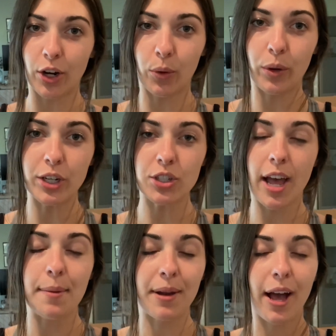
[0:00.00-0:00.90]
which
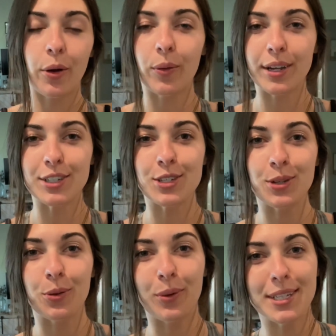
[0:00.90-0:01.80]
I'm not going
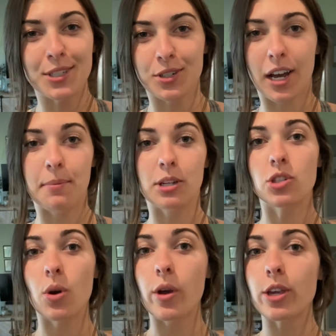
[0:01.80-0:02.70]
to waste your time in
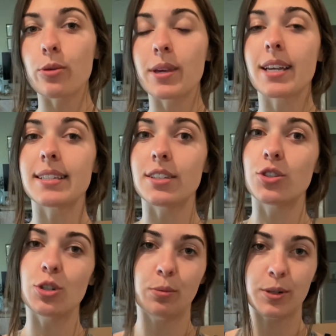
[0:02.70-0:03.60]
showing you because it's
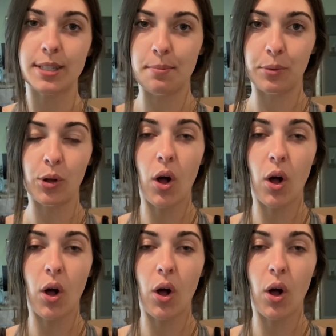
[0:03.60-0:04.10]
super simple.